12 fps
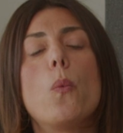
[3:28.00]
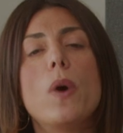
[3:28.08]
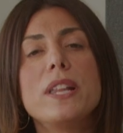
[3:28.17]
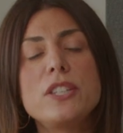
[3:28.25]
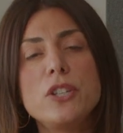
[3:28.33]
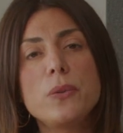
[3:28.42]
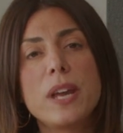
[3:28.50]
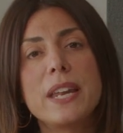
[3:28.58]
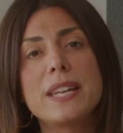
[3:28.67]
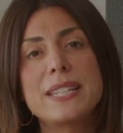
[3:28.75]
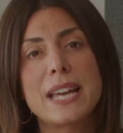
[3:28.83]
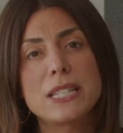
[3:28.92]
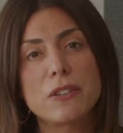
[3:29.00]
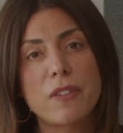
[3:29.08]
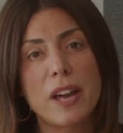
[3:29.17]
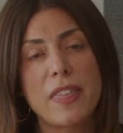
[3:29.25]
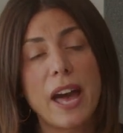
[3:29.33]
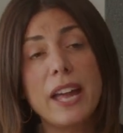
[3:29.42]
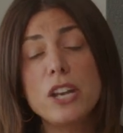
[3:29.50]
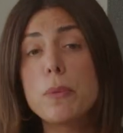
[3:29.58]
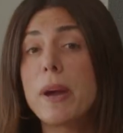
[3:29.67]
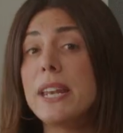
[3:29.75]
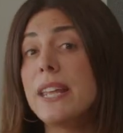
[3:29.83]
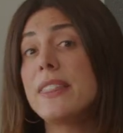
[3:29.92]
Once you can identify that, and you
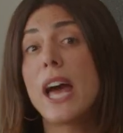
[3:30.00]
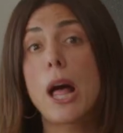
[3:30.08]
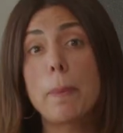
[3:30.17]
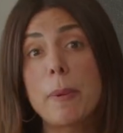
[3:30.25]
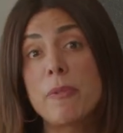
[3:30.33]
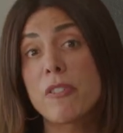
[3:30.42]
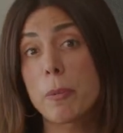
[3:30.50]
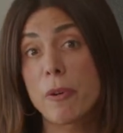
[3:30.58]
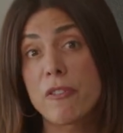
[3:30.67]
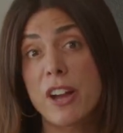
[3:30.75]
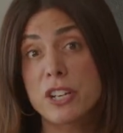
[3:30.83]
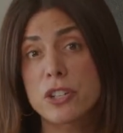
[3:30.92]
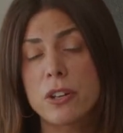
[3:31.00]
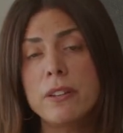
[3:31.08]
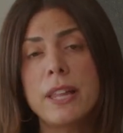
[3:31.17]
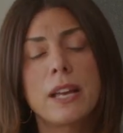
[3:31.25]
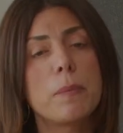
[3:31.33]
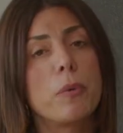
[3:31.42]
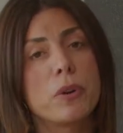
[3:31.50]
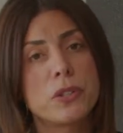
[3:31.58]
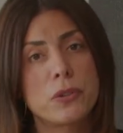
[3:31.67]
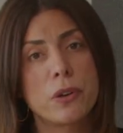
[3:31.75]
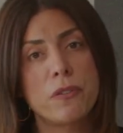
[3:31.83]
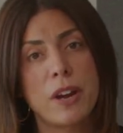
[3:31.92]
might need the help of a professional like a
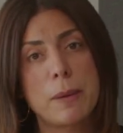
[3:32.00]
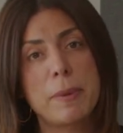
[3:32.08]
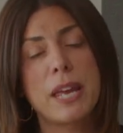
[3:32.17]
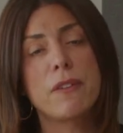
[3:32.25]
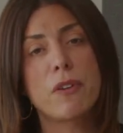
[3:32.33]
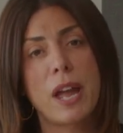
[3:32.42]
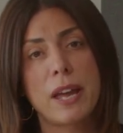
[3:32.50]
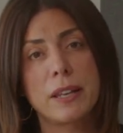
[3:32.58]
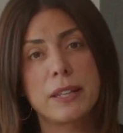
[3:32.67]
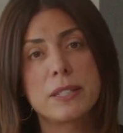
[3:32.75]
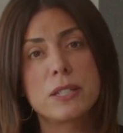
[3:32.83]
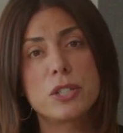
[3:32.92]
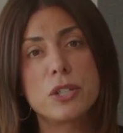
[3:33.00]
board-certified behavior analyst to